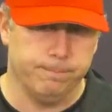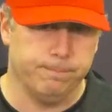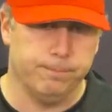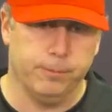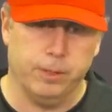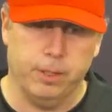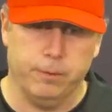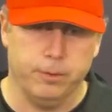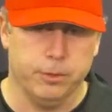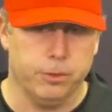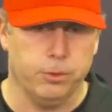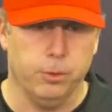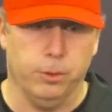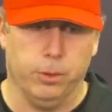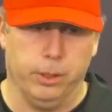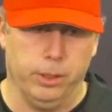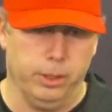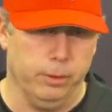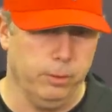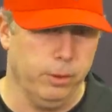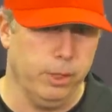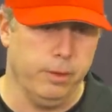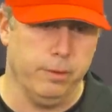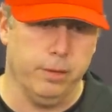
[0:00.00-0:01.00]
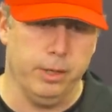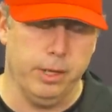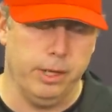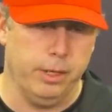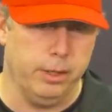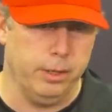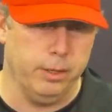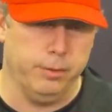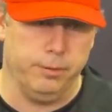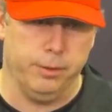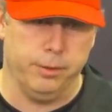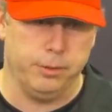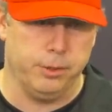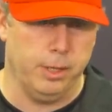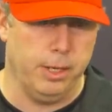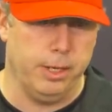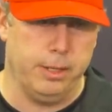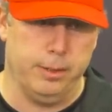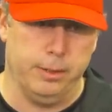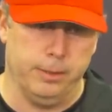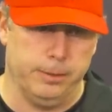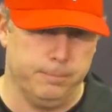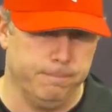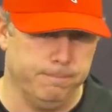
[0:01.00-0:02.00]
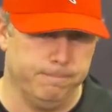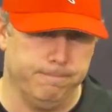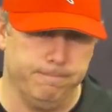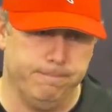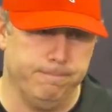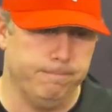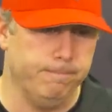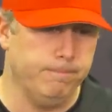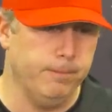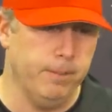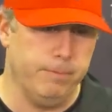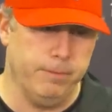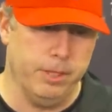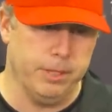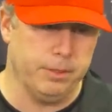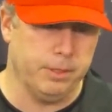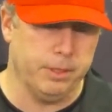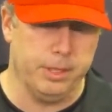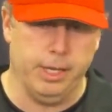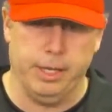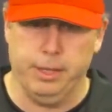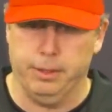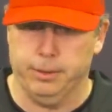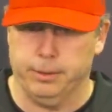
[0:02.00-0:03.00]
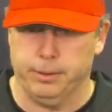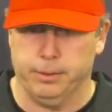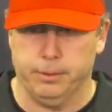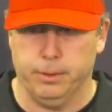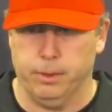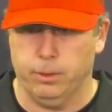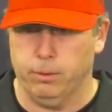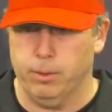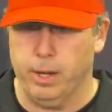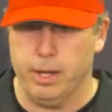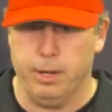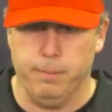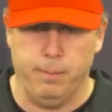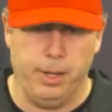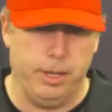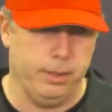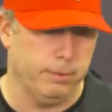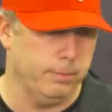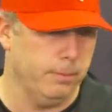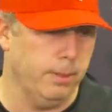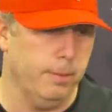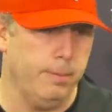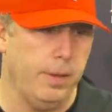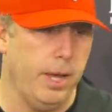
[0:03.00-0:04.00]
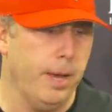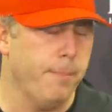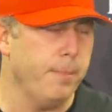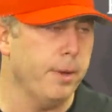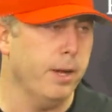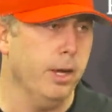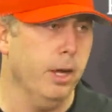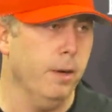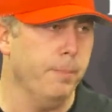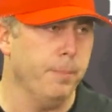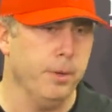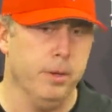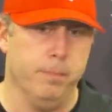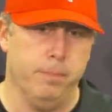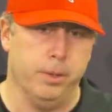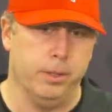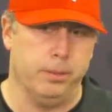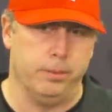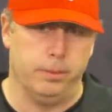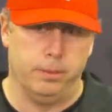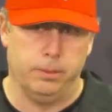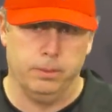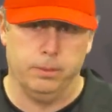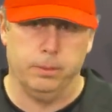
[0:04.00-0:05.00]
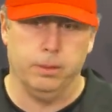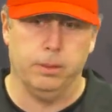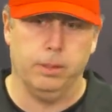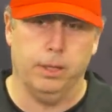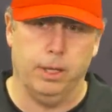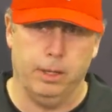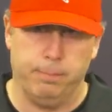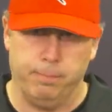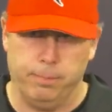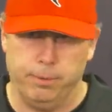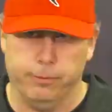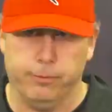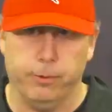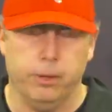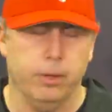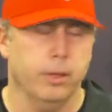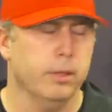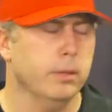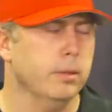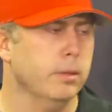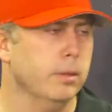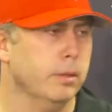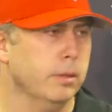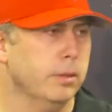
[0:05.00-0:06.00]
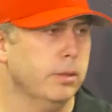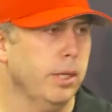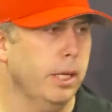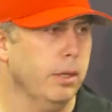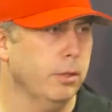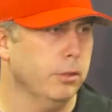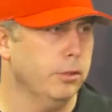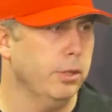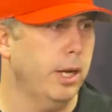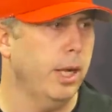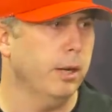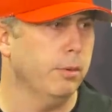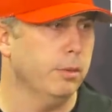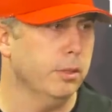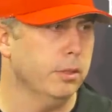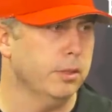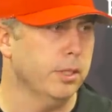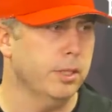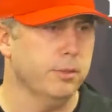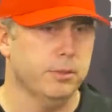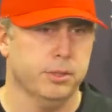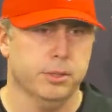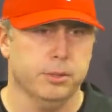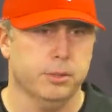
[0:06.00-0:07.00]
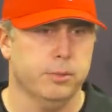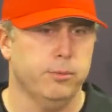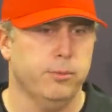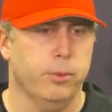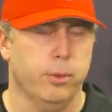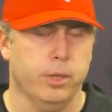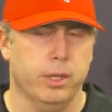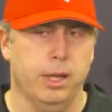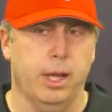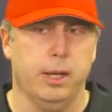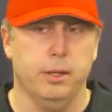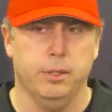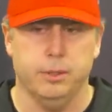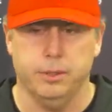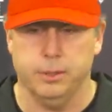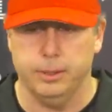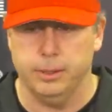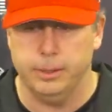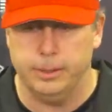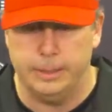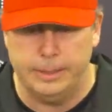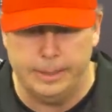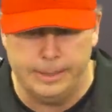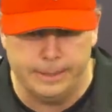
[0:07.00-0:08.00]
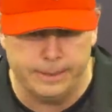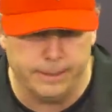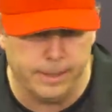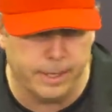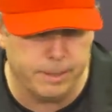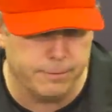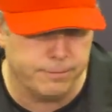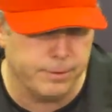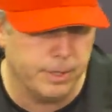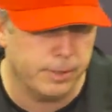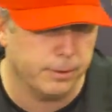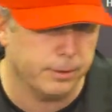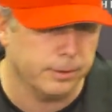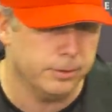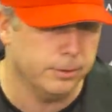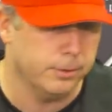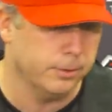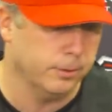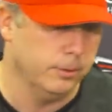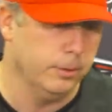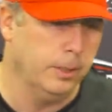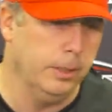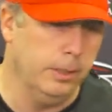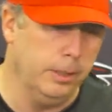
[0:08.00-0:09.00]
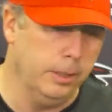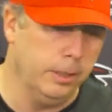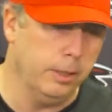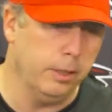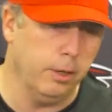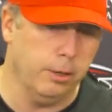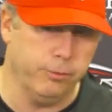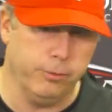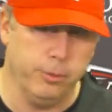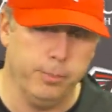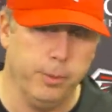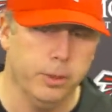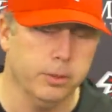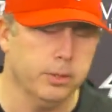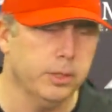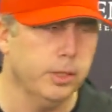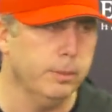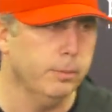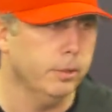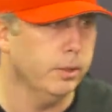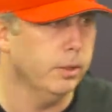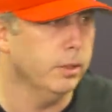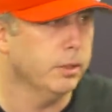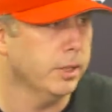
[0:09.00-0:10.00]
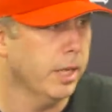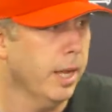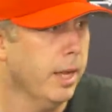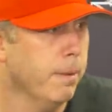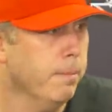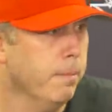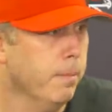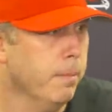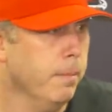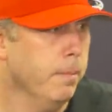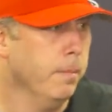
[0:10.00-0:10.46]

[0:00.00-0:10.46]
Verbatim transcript: whatever story or whatever narrative you're trying to investigate or, or write about, I'm happy to help you. But I prefer to stay on track with the San Francisco 49ers and the Atlanta Falcons, our football team in this game.